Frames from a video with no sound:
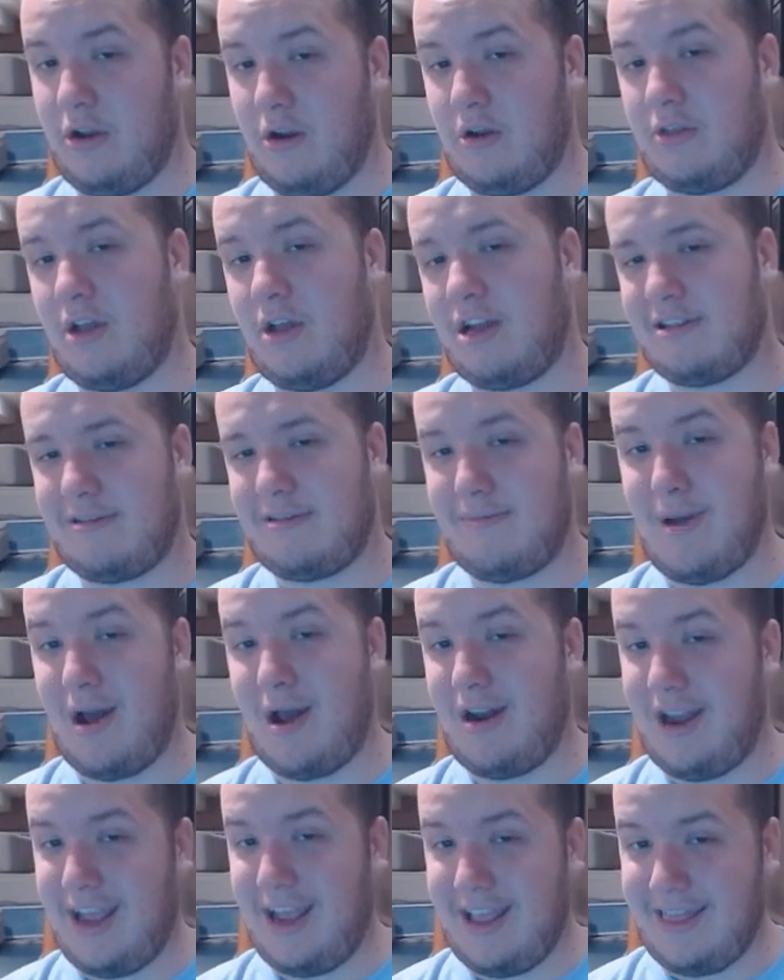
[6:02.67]
thoughts
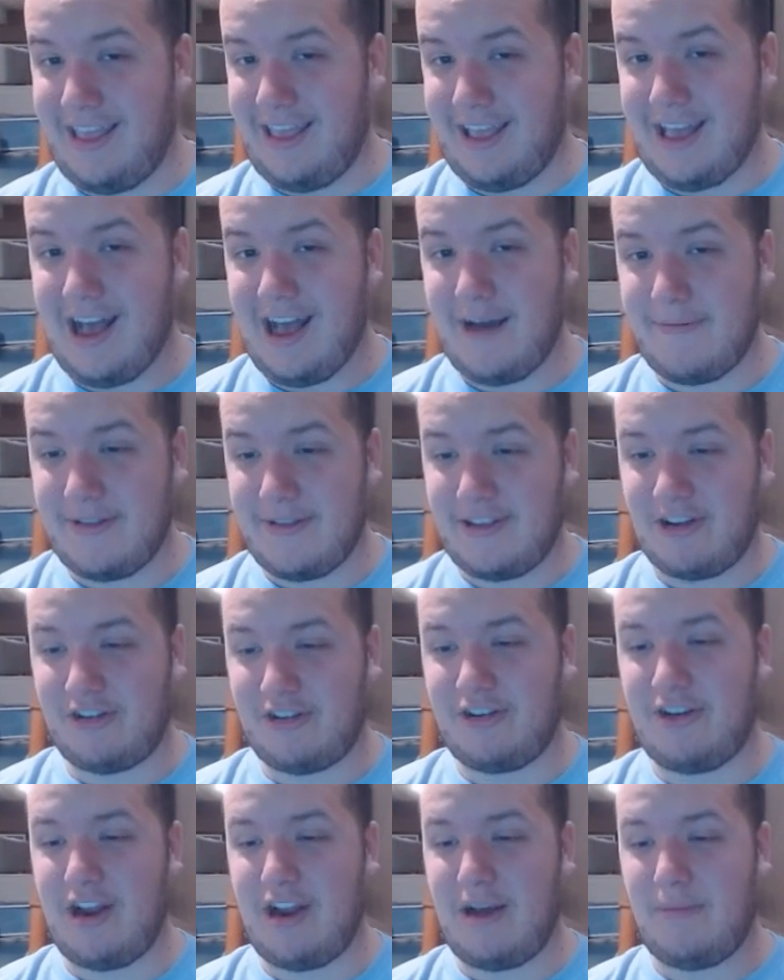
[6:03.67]
about it in the comment
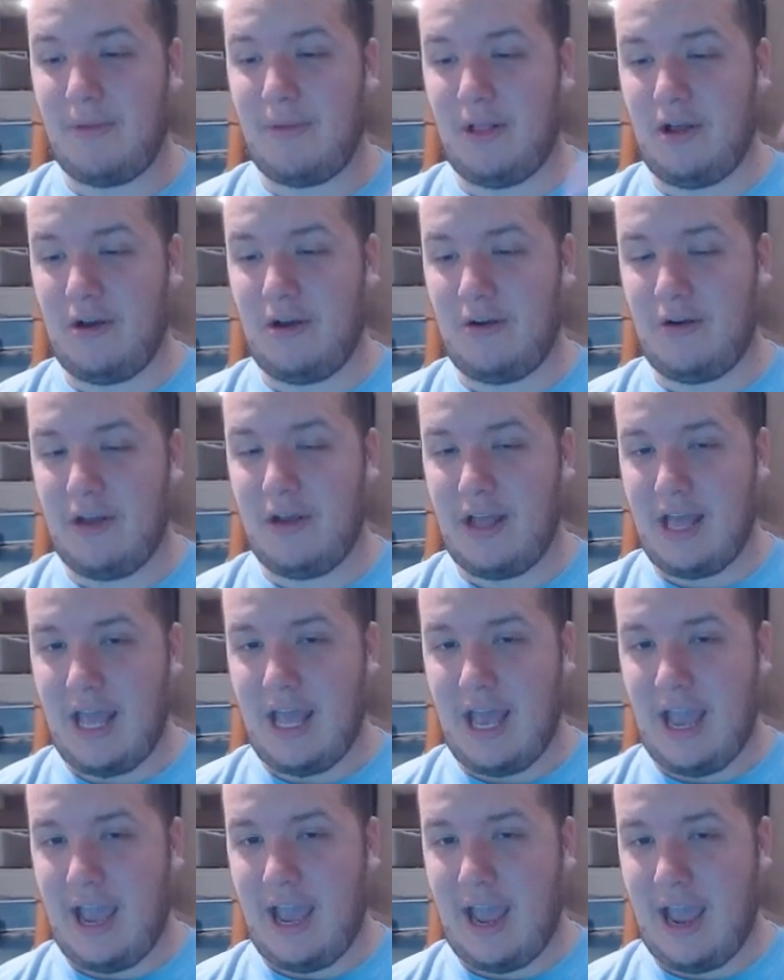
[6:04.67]
section down below.
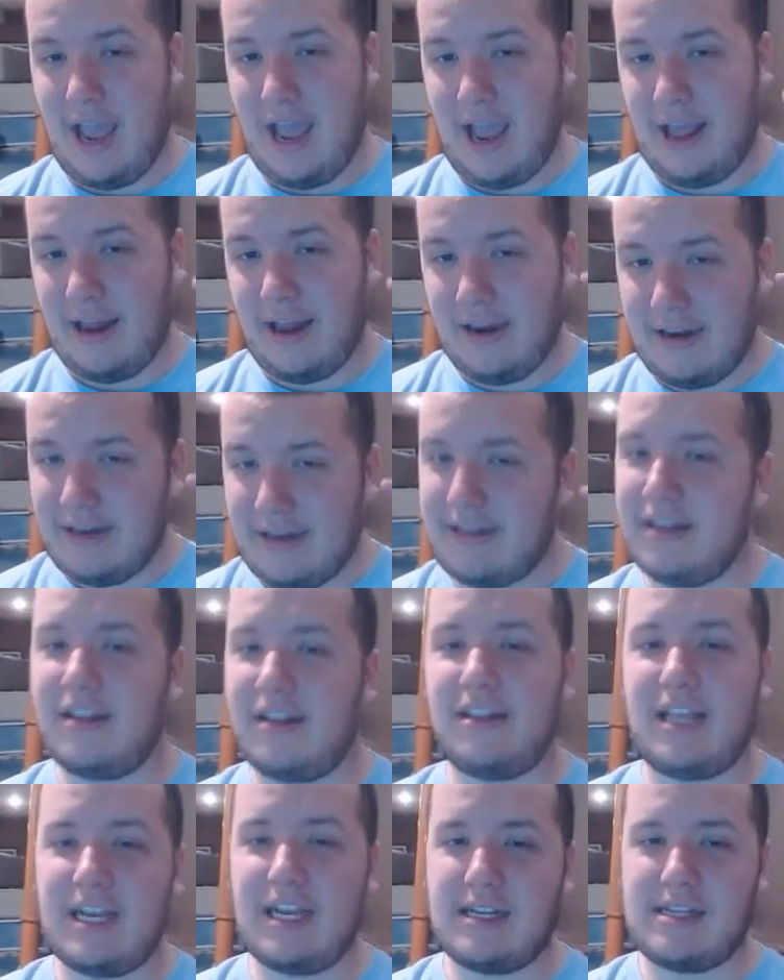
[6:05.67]
And
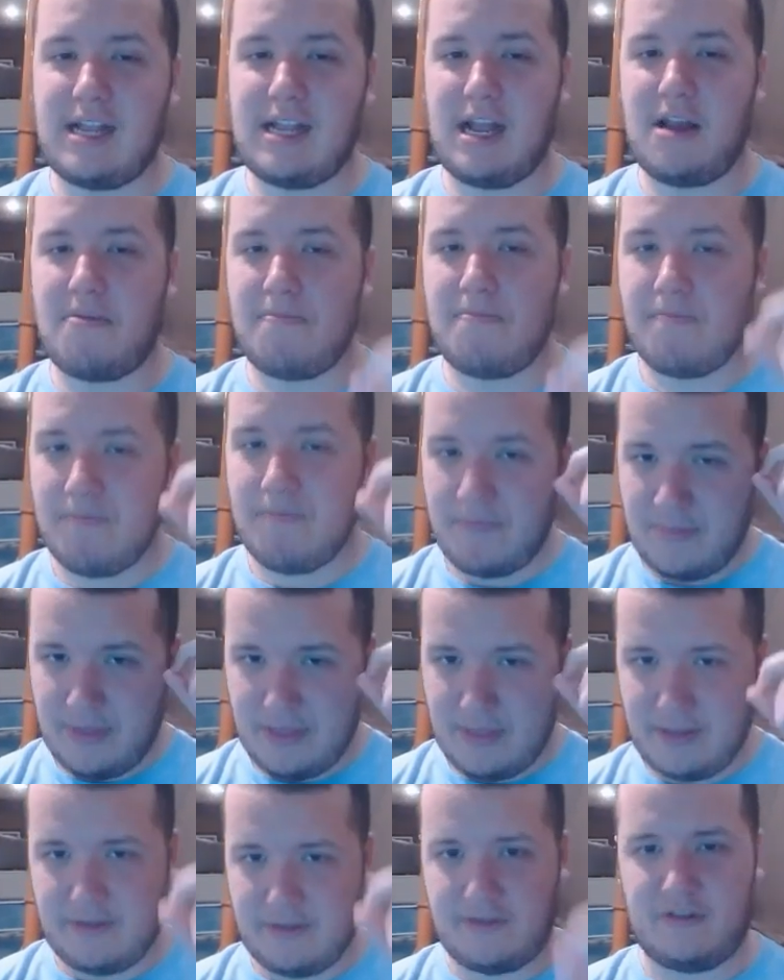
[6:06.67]
until next time,
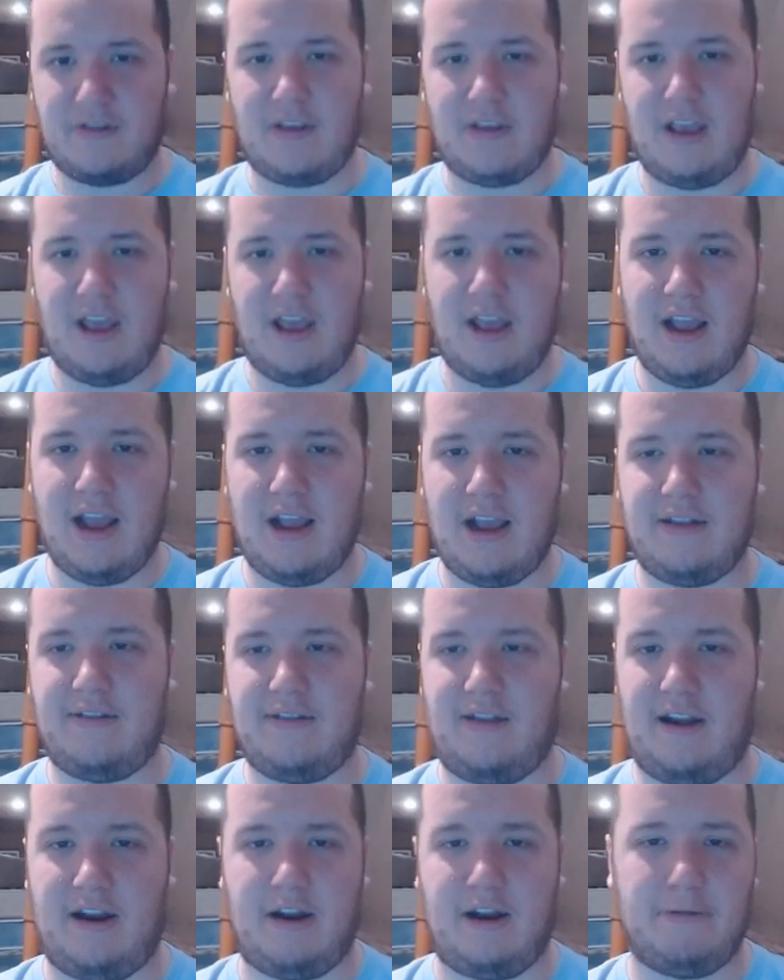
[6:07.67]
see you guys
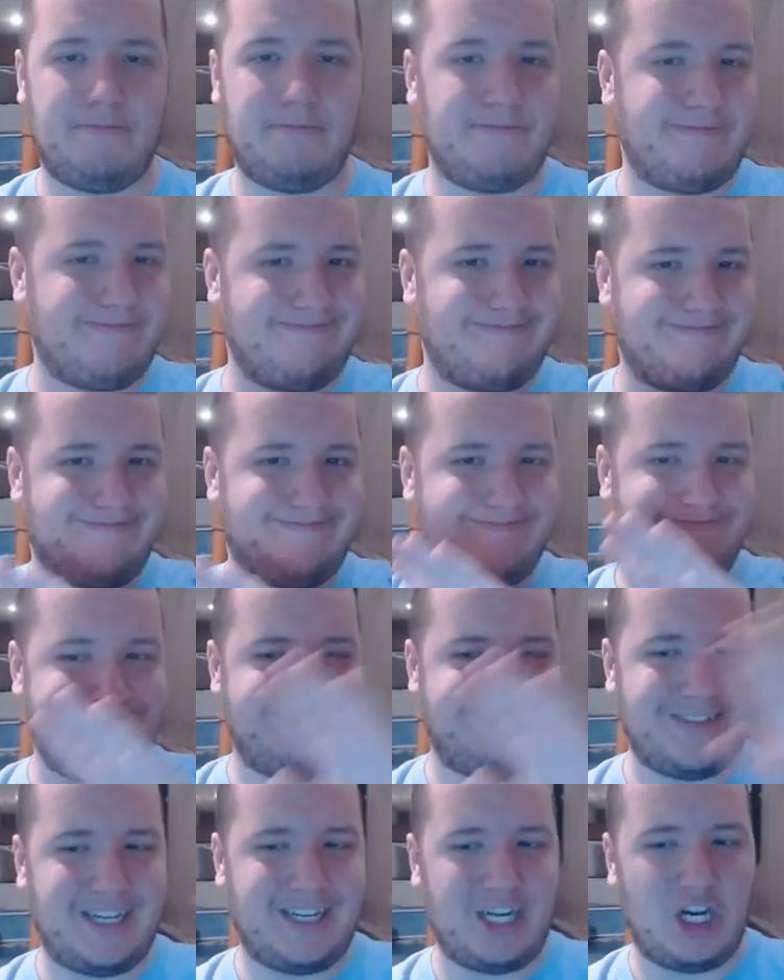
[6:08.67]
later.
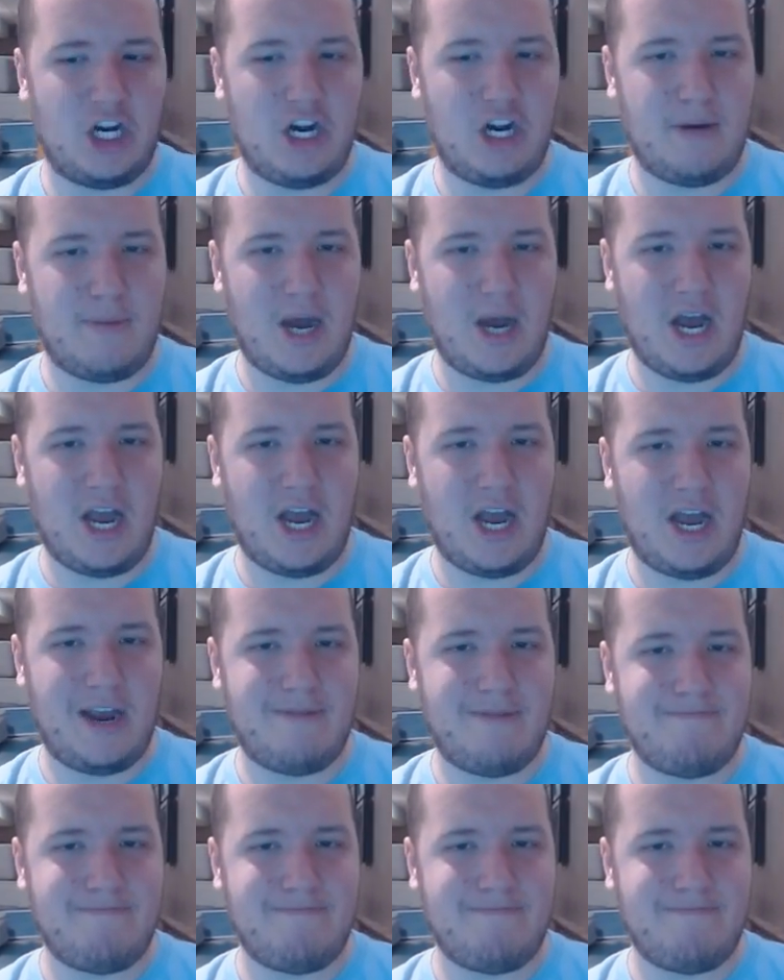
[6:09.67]
Goodbye.